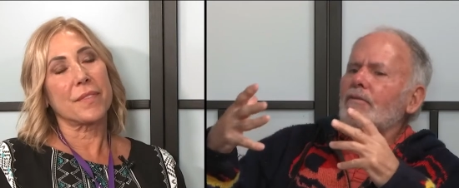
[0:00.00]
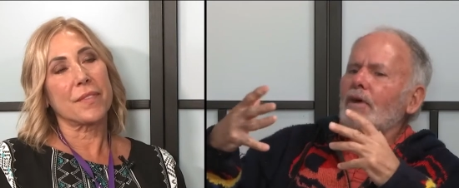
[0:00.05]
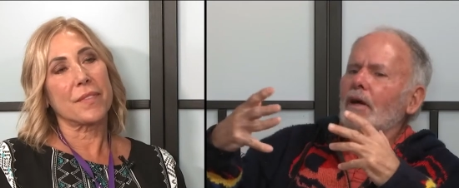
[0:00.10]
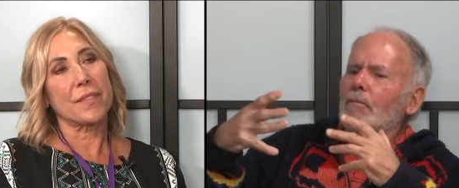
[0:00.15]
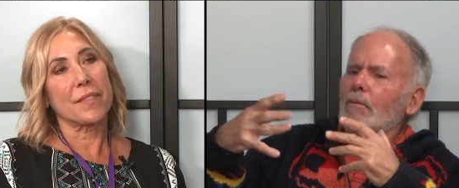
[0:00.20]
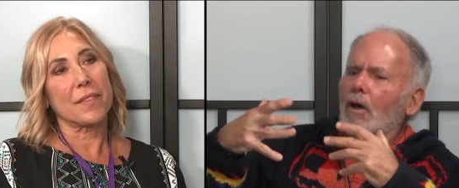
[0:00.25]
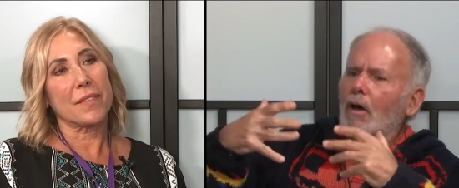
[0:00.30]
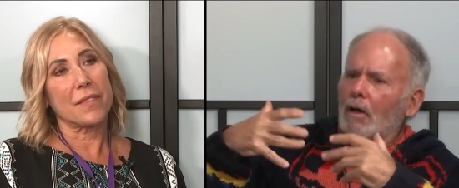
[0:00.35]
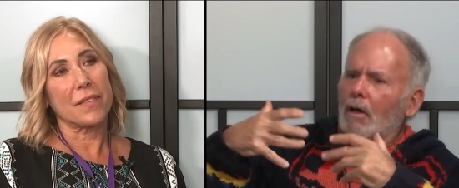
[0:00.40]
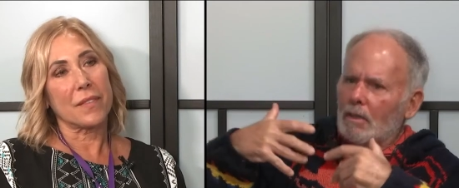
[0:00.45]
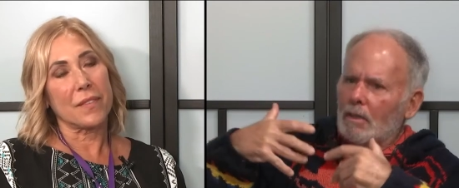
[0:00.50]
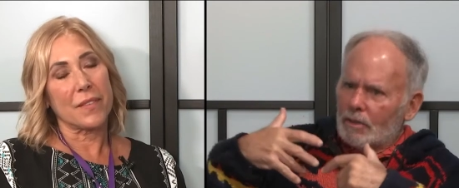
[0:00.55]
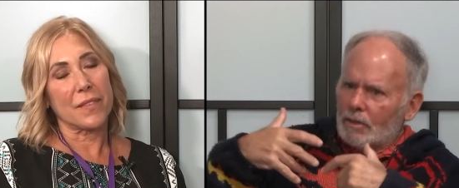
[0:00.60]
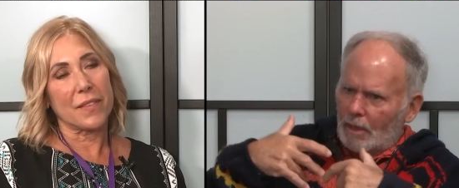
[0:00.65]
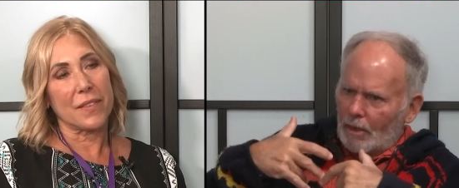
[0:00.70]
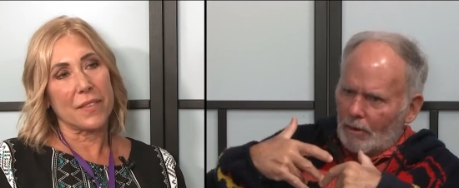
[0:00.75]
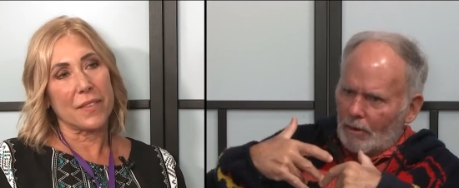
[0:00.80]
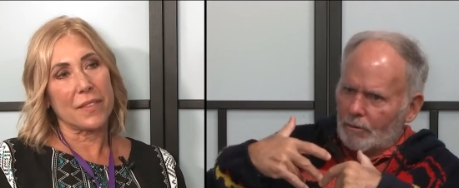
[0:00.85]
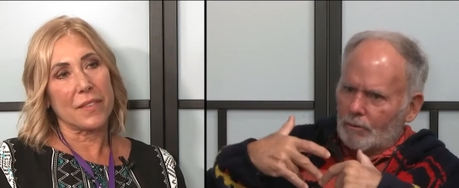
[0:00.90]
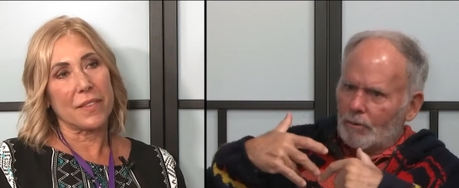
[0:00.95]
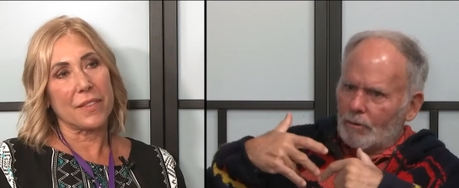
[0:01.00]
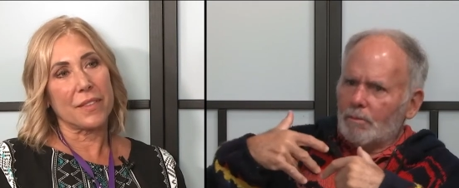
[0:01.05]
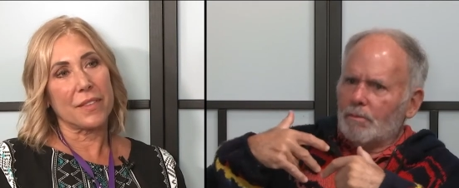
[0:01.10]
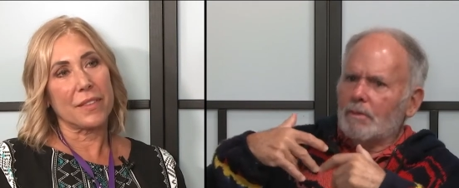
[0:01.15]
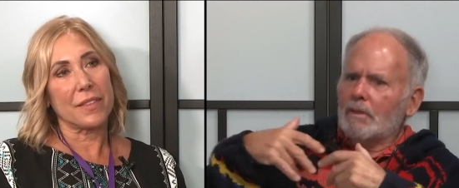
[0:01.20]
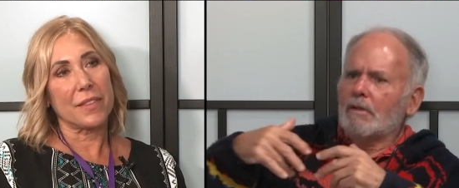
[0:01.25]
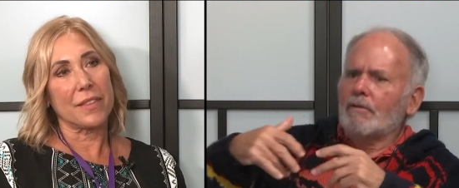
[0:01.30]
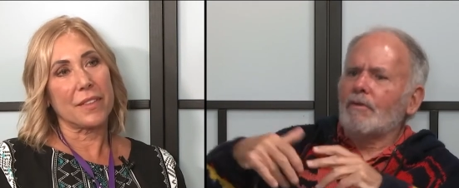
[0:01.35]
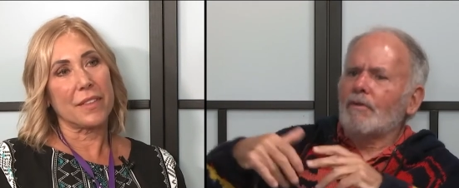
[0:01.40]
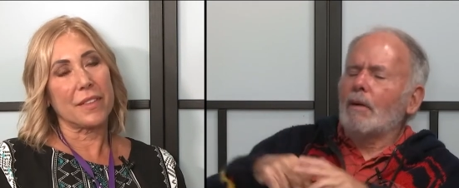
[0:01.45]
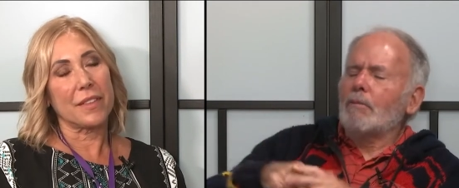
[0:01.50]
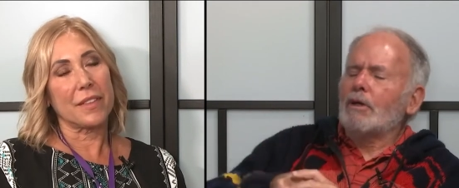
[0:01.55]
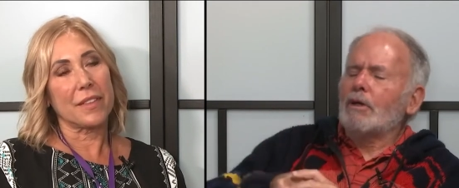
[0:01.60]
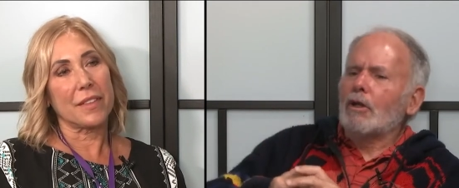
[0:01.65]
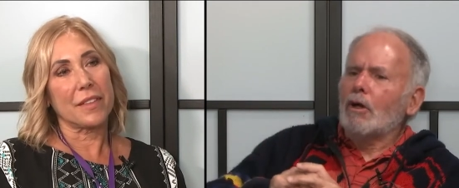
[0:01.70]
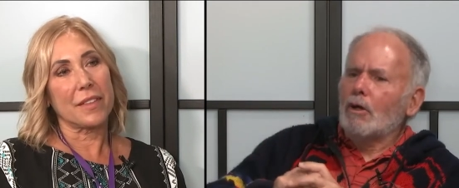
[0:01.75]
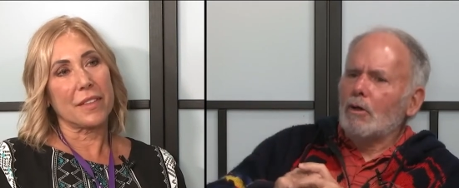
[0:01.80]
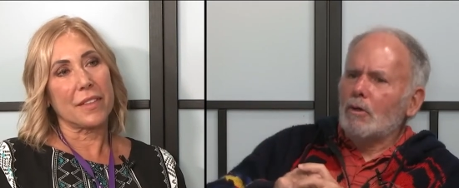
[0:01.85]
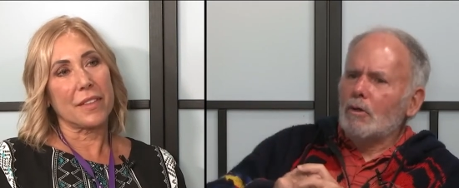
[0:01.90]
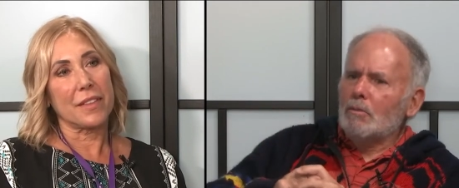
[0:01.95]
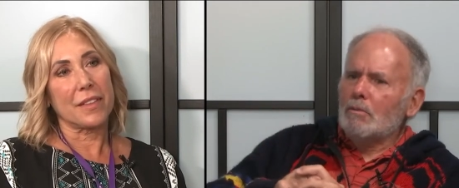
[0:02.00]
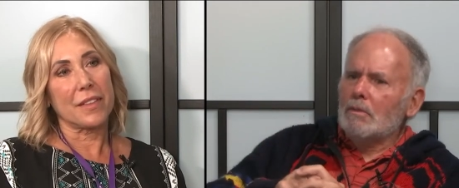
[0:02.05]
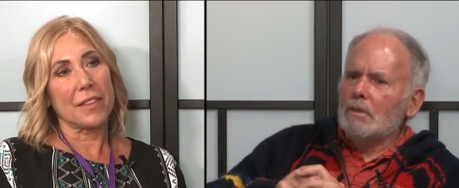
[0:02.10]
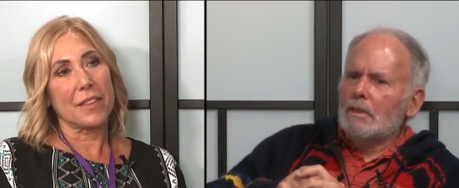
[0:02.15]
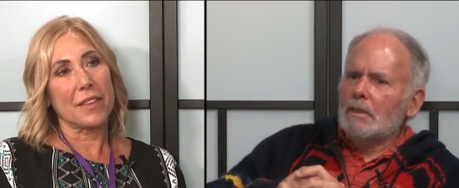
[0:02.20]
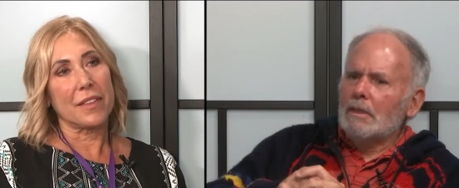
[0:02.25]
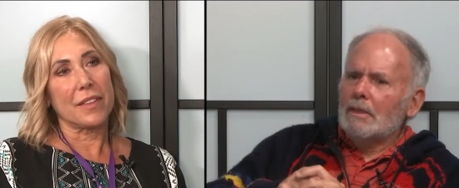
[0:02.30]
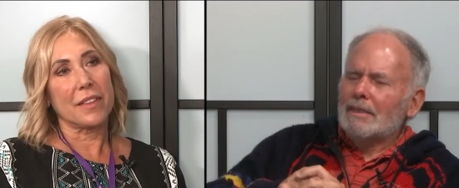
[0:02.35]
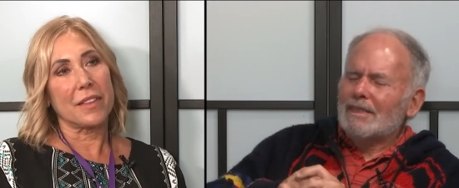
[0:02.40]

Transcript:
Speaker 1: if I'm the other group, if I'm at home,